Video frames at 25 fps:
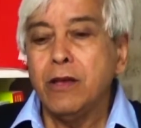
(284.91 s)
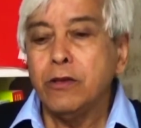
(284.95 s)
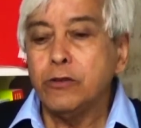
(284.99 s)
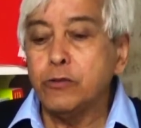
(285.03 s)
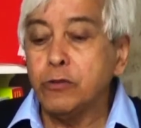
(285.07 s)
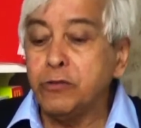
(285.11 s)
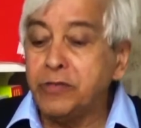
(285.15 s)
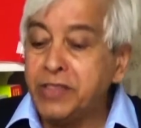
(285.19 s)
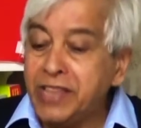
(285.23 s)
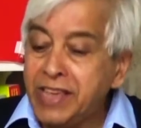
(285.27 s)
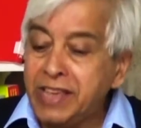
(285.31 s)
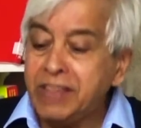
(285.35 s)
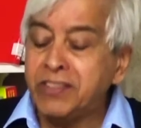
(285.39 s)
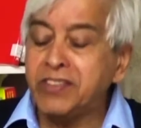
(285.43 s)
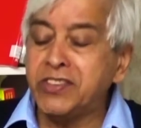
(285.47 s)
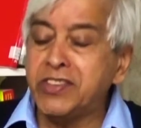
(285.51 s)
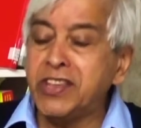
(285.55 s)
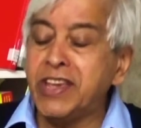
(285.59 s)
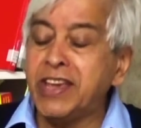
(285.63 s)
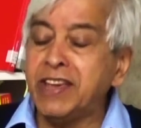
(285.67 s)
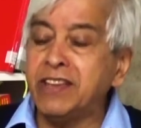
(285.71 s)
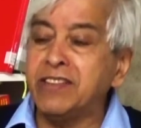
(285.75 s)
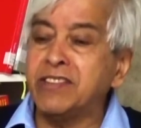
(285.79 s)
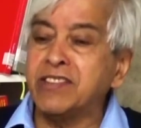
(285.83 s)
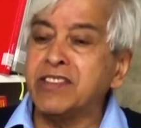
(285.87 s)
So these
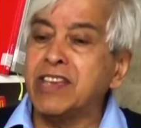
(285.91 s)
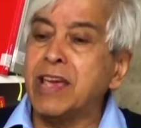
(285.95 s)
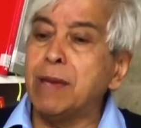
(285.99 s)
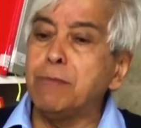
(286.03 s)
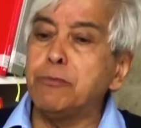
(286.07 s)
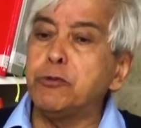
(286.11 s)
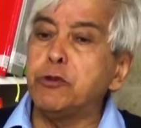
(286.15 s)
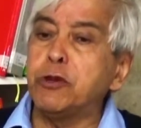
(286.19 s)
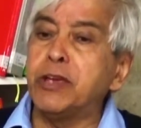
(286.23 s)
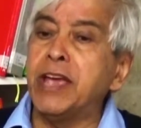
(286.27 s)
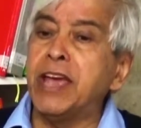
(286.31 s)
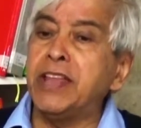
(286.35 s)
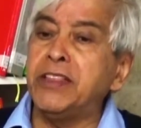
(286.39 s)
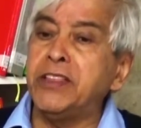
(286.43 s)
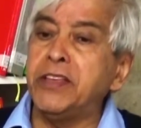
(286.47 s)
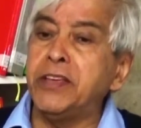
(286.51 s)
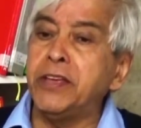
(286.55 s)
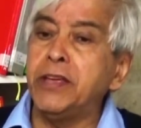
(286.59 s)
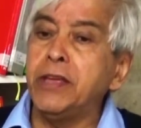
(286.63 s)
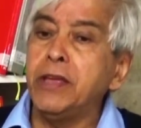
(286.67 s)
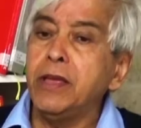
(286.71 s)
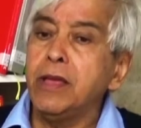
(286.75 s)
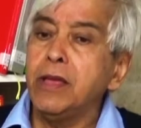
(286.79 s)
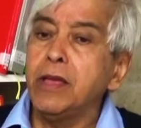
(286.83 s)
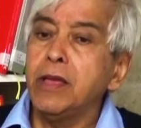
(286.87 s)
things came
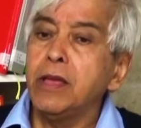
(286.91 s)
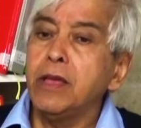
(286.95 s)
together.